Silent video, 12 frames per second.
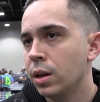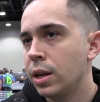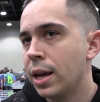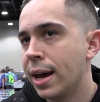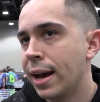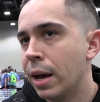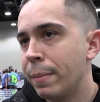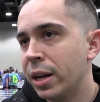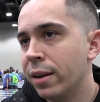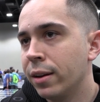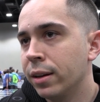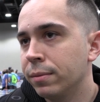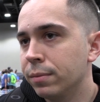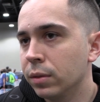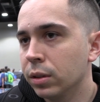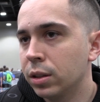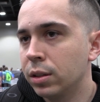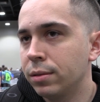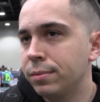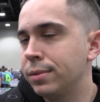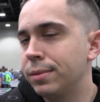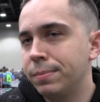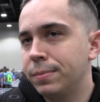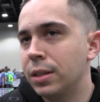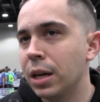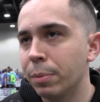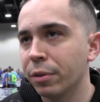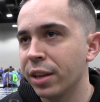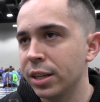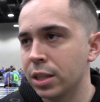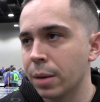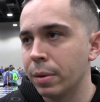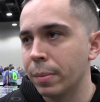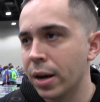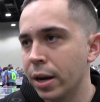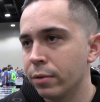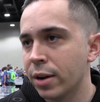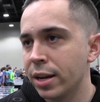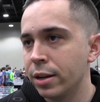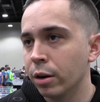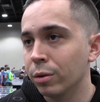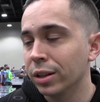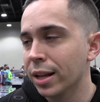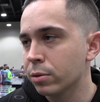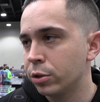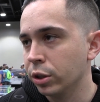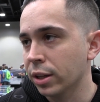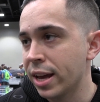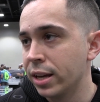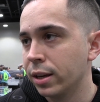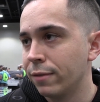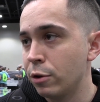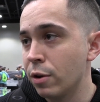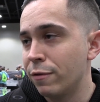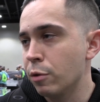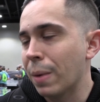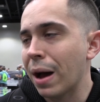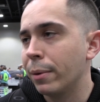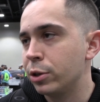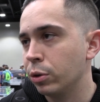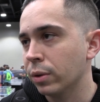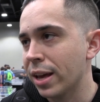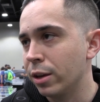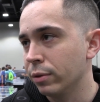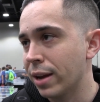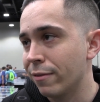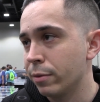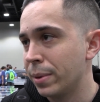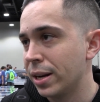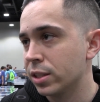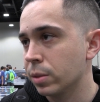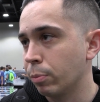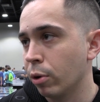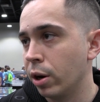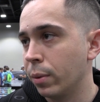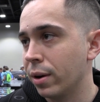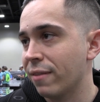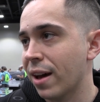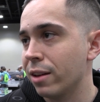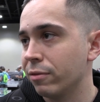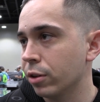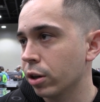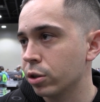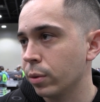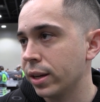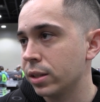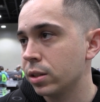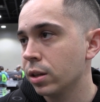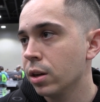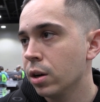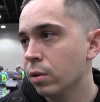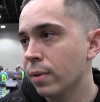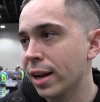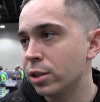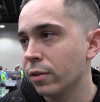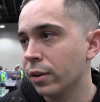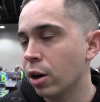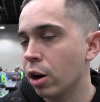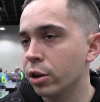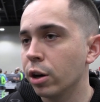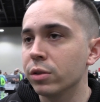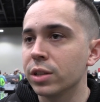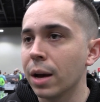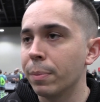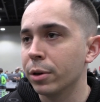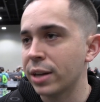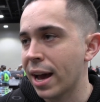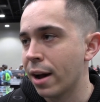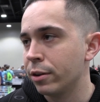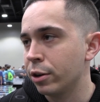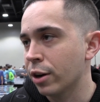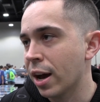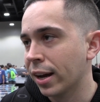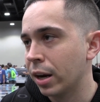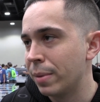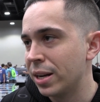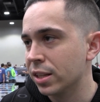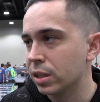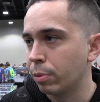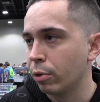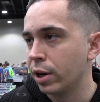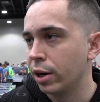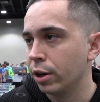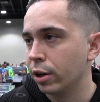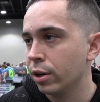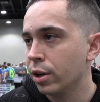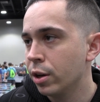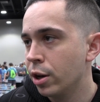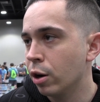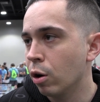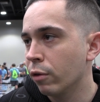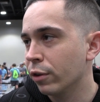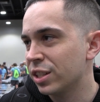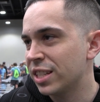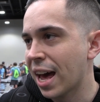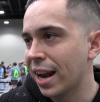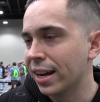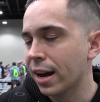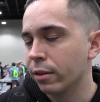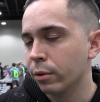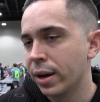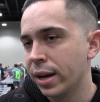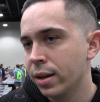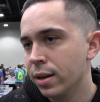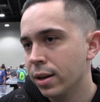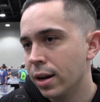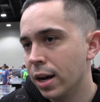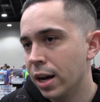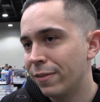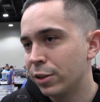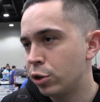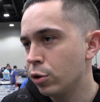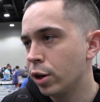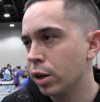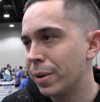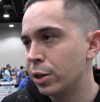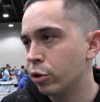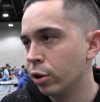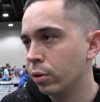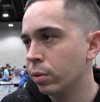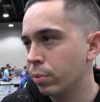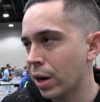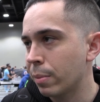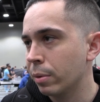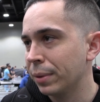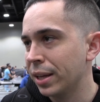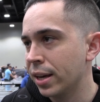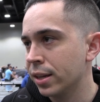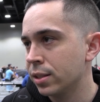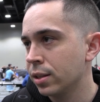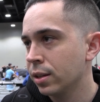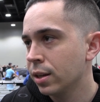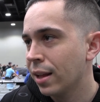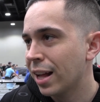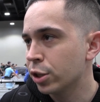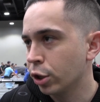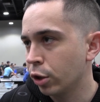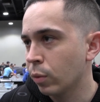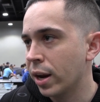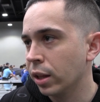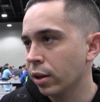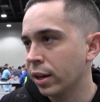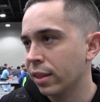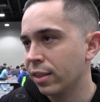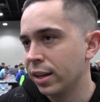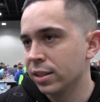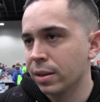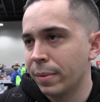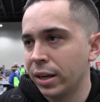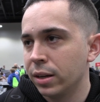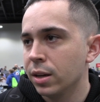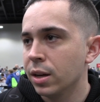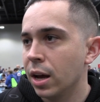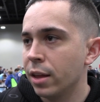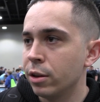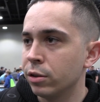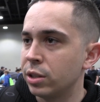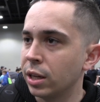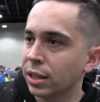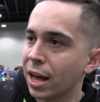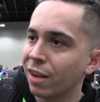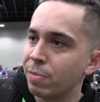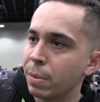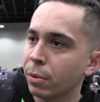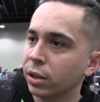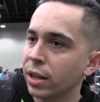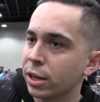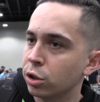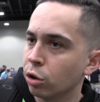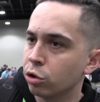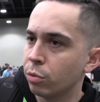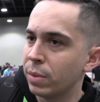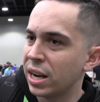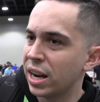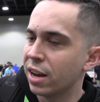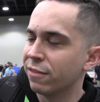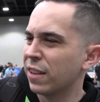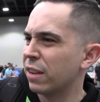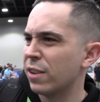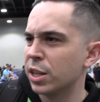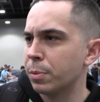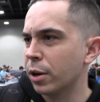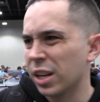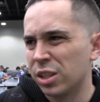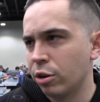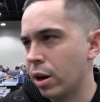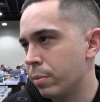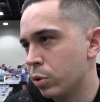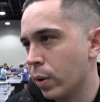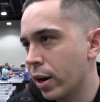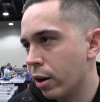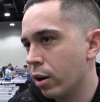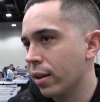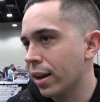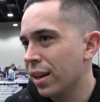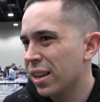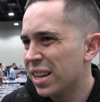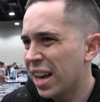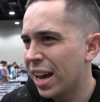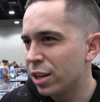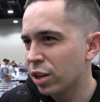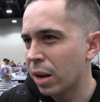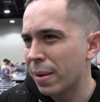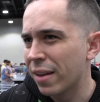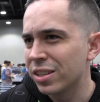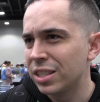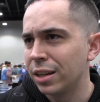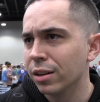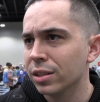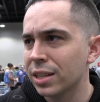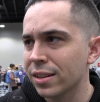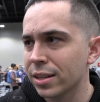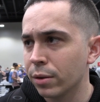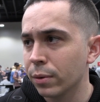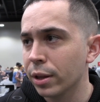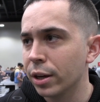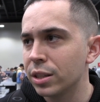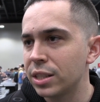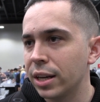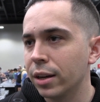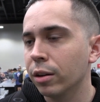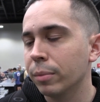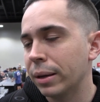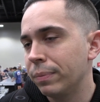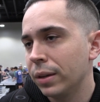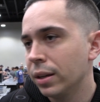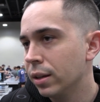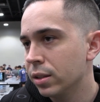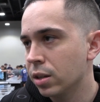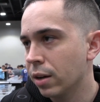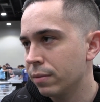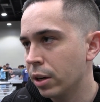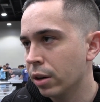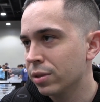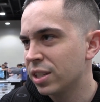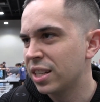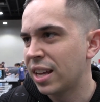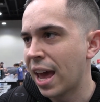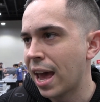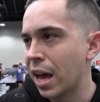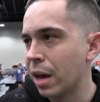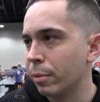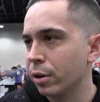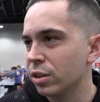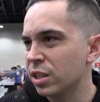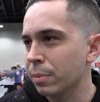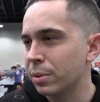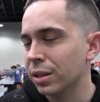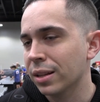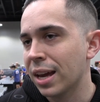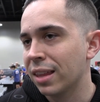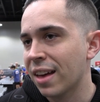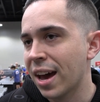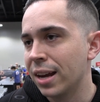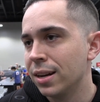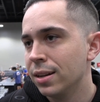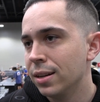Yeah, I mean, a couple things come to mind, right? Collect what you like. If you buy what you like, you'll never be disappointed when the value fluctuates, right? So if a card goes up or down, you're not going to be disappointed or over ecstatic either way. If it's too good to be true, probably is. That's a good way to look at things. I mean, you see a lot of people on like social media, like Facebook, Instagram, Twitter, like, hey, should I buy this deal? It sounds like a really good deal, but it's a scam or something like that.